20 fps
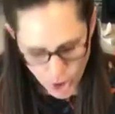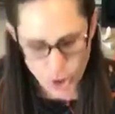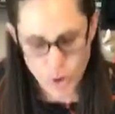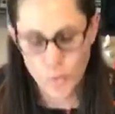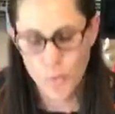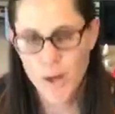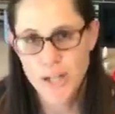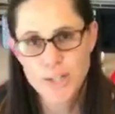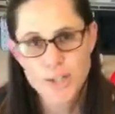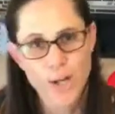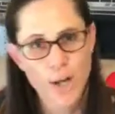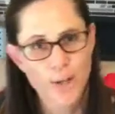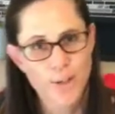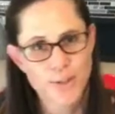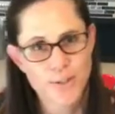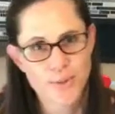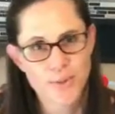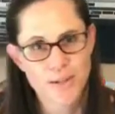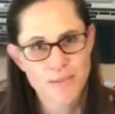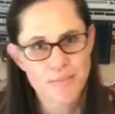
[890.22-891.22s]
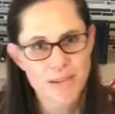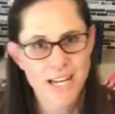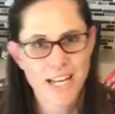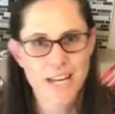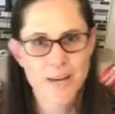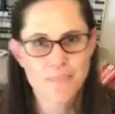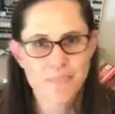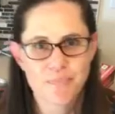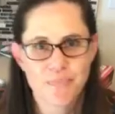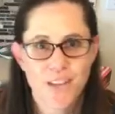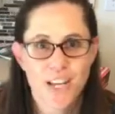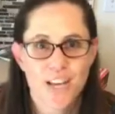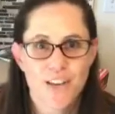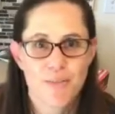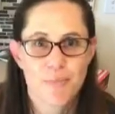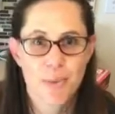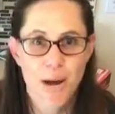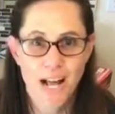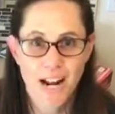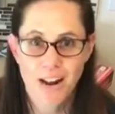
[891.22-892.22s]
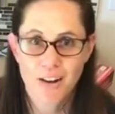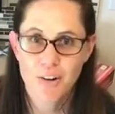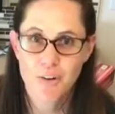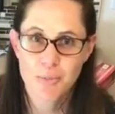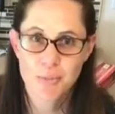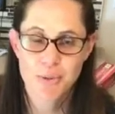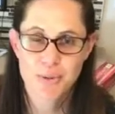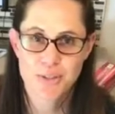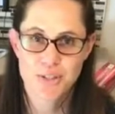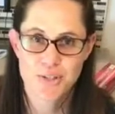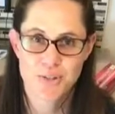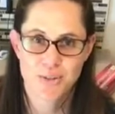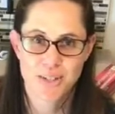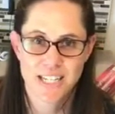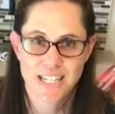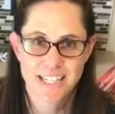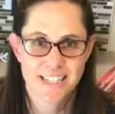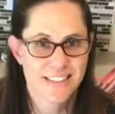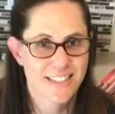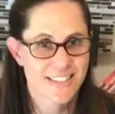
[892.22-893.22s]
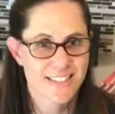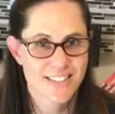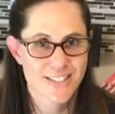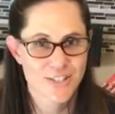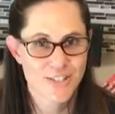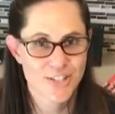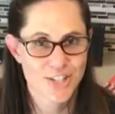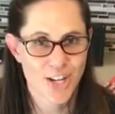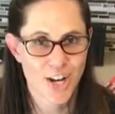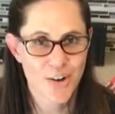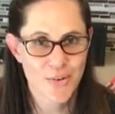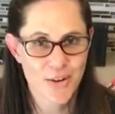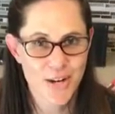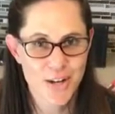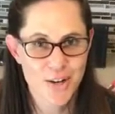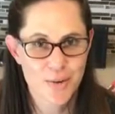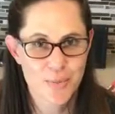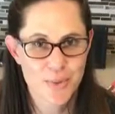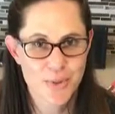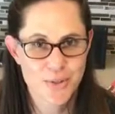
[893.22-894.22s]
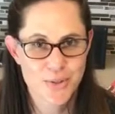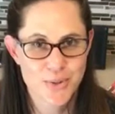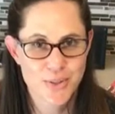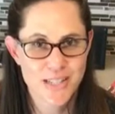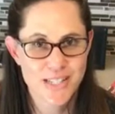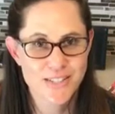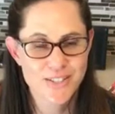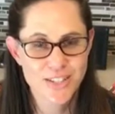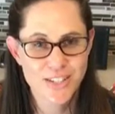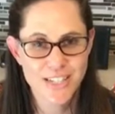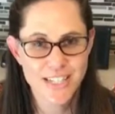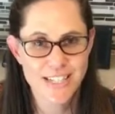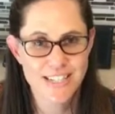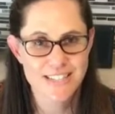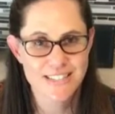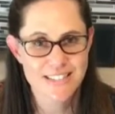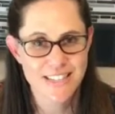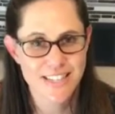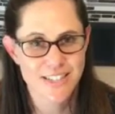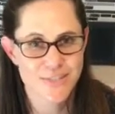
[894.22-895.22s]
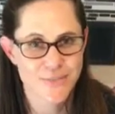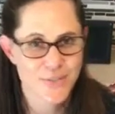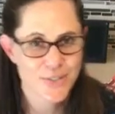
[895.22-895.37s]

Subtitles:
which I'll do in a minute. But I hope you enjoyed this show, and I hope you enjoy these cookies. Thanks for